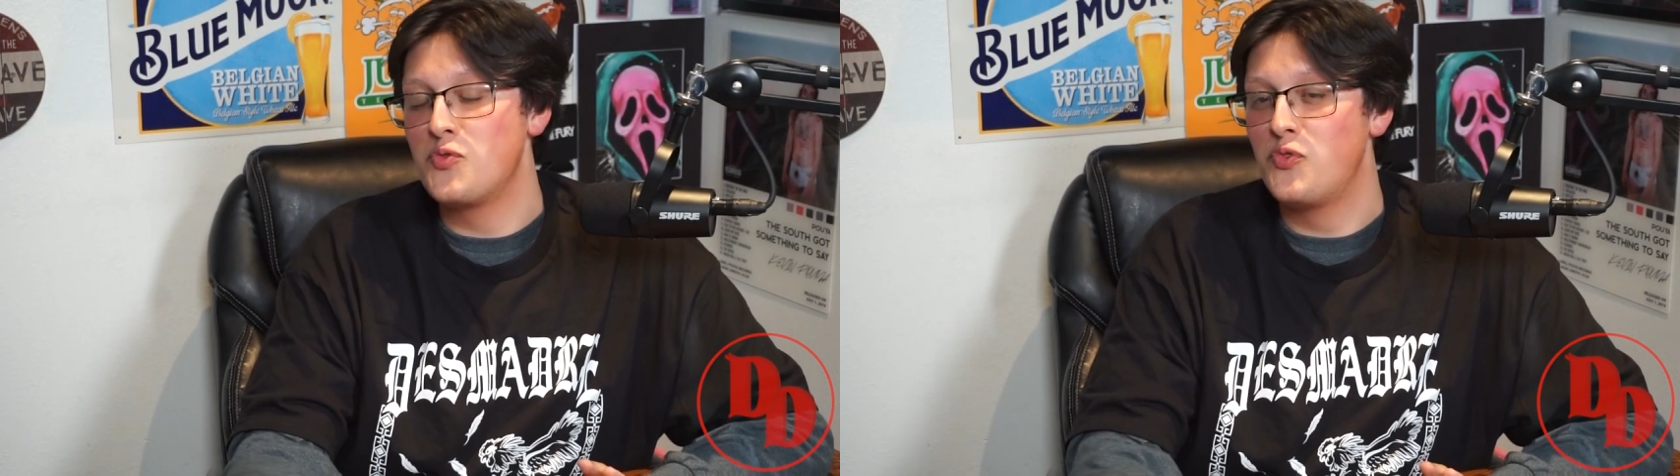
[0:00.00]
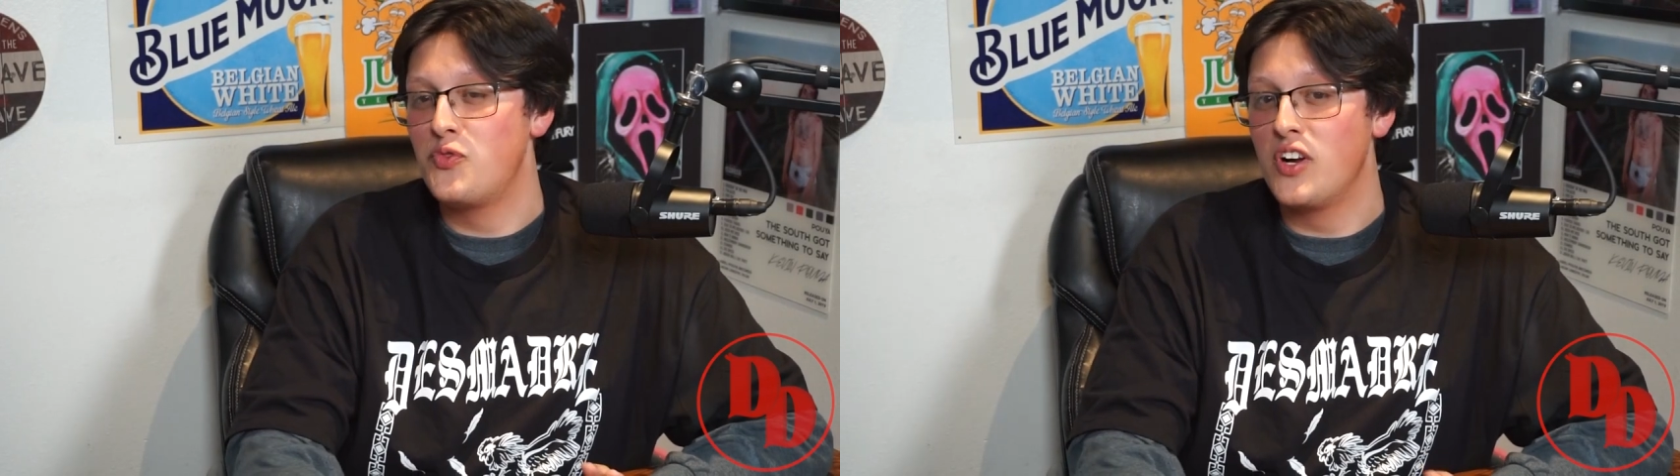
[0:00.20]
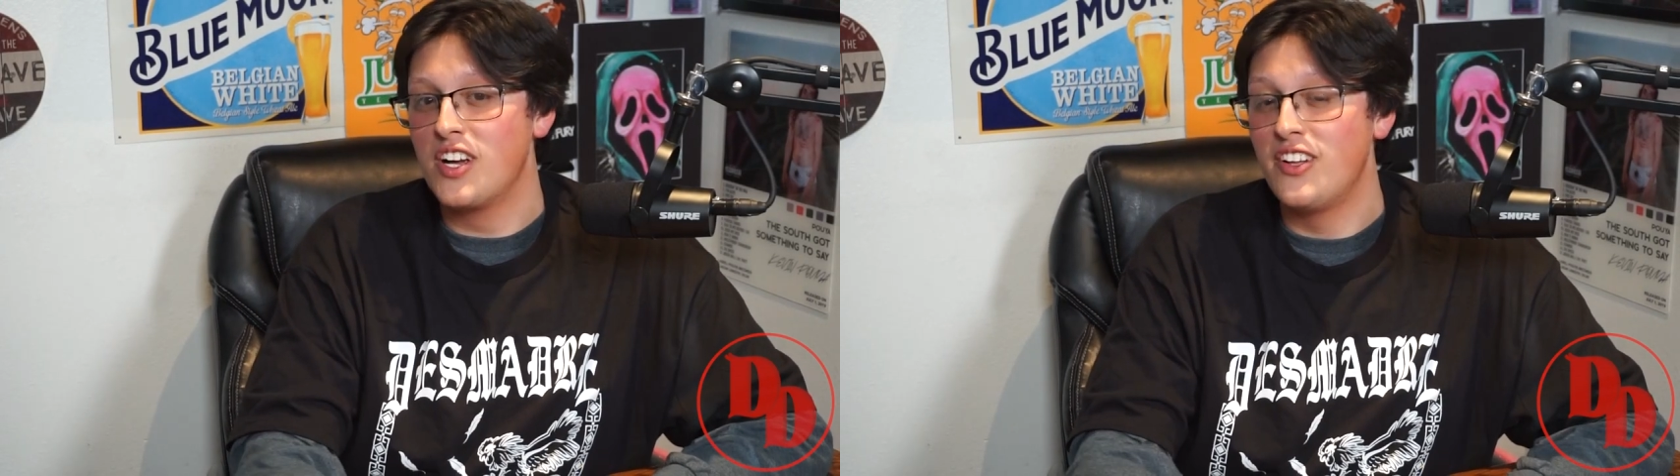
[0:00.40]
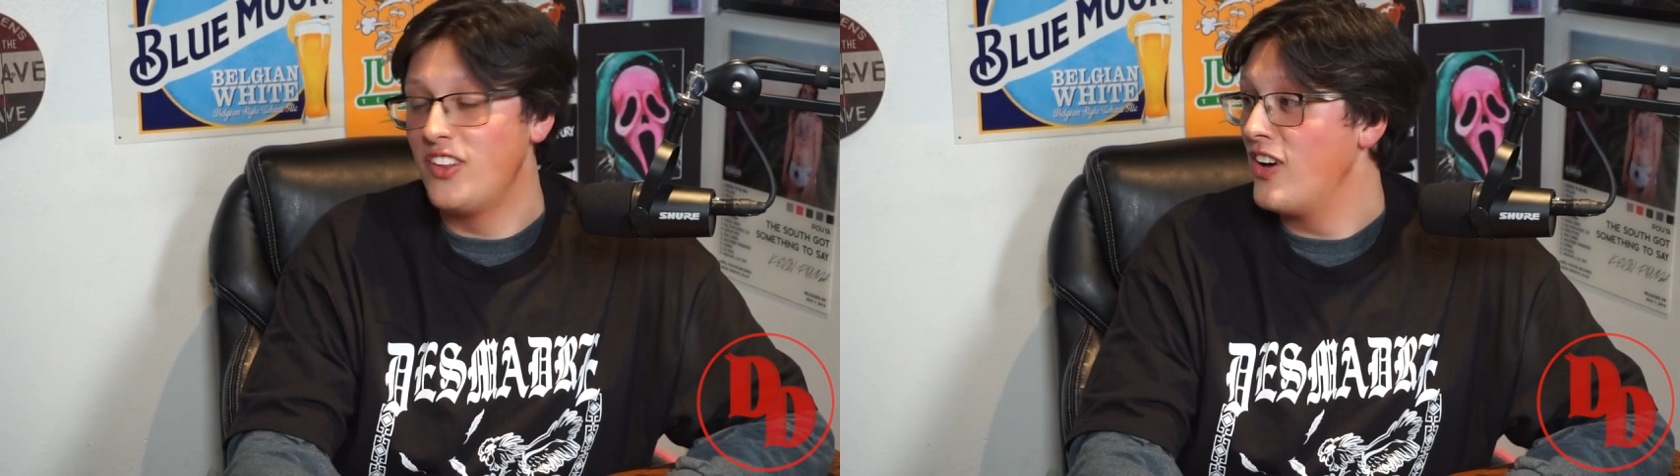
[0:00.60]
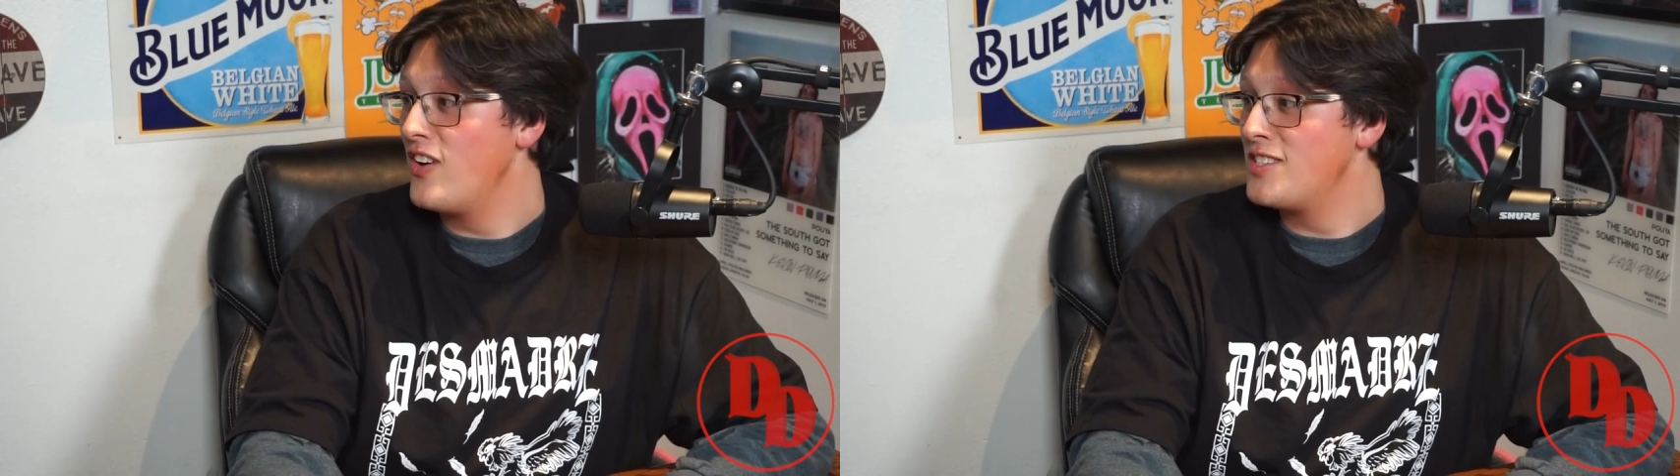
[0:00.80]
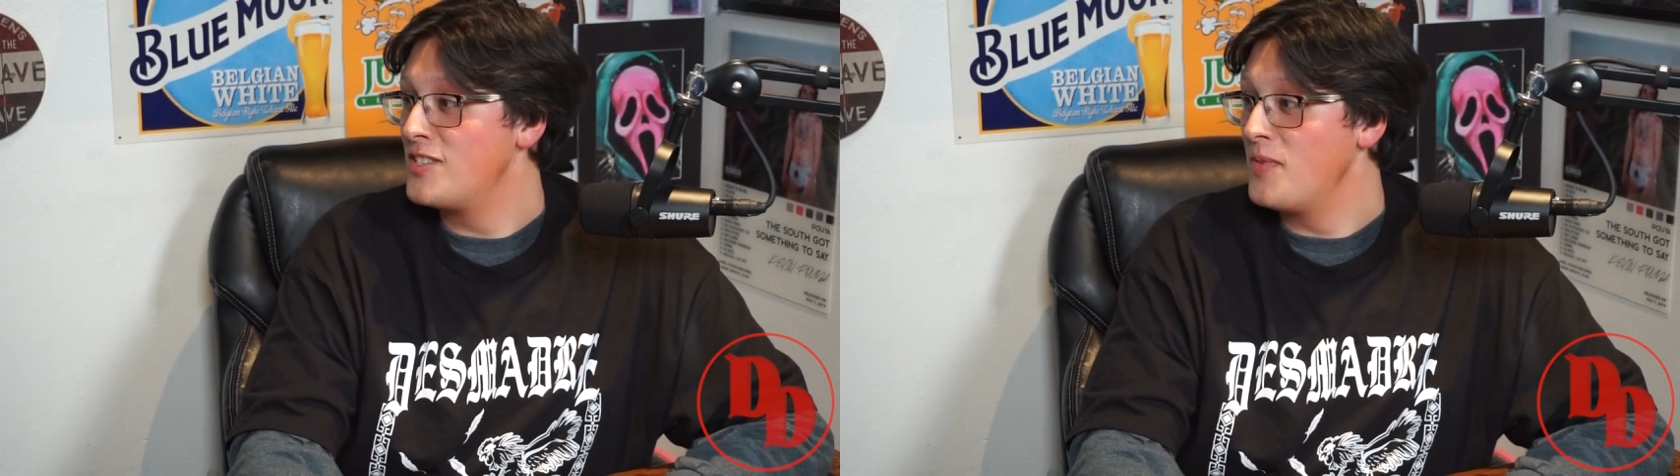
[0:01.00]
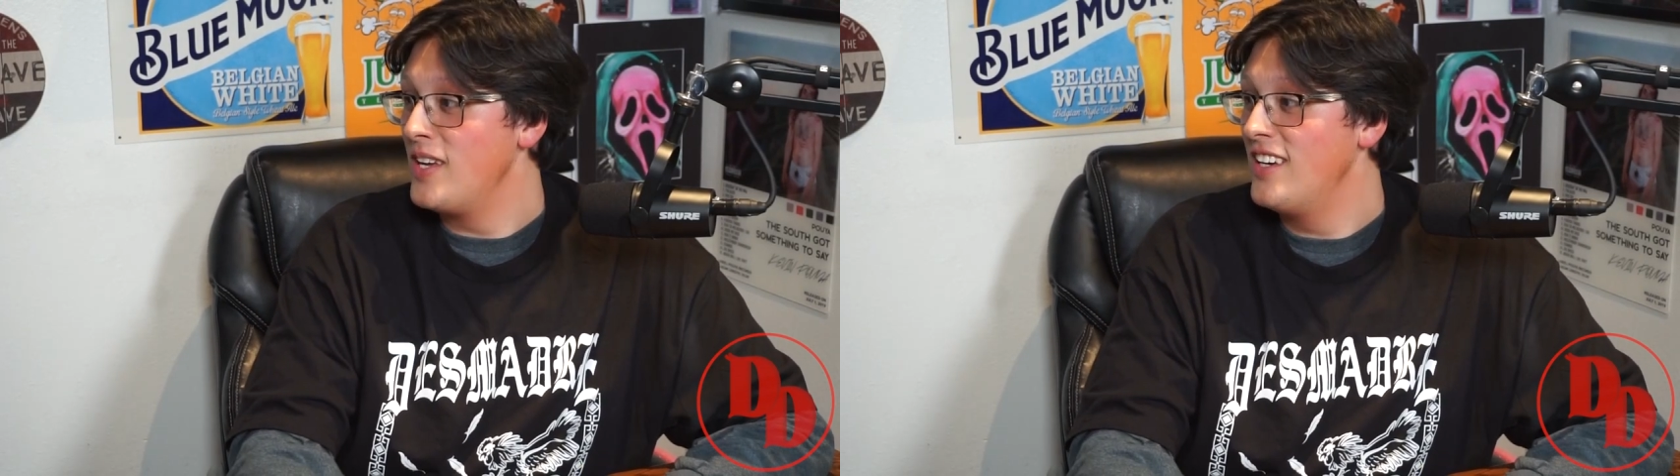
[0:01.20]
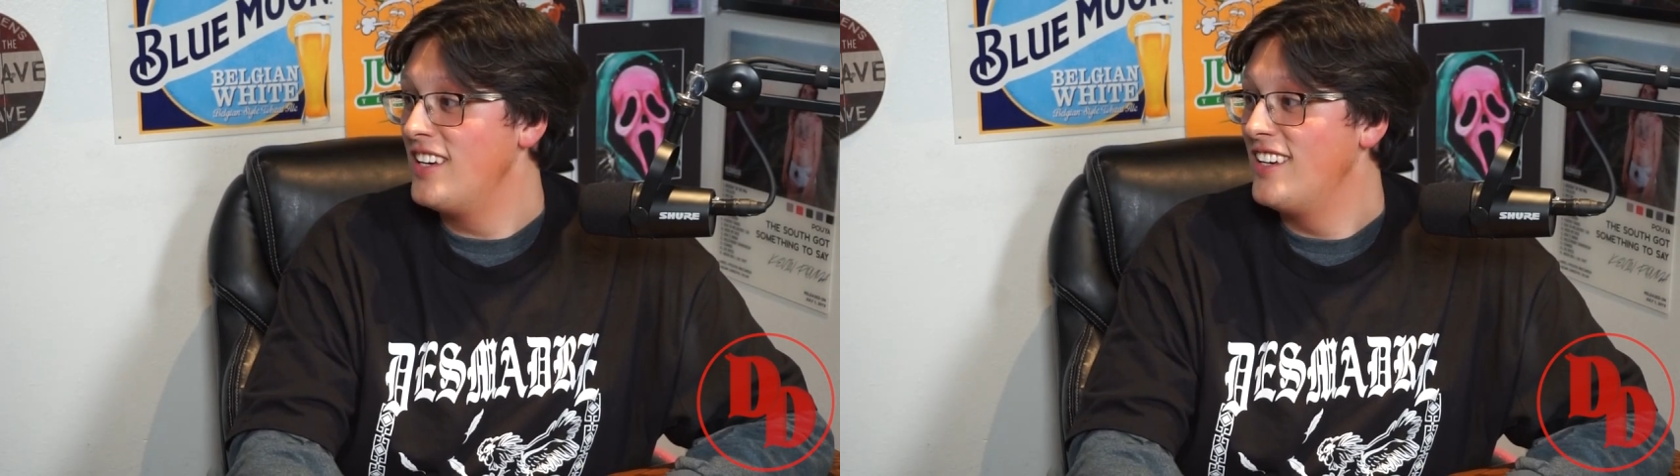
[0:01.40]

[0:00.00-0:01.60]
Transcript: fucking hilarious to me.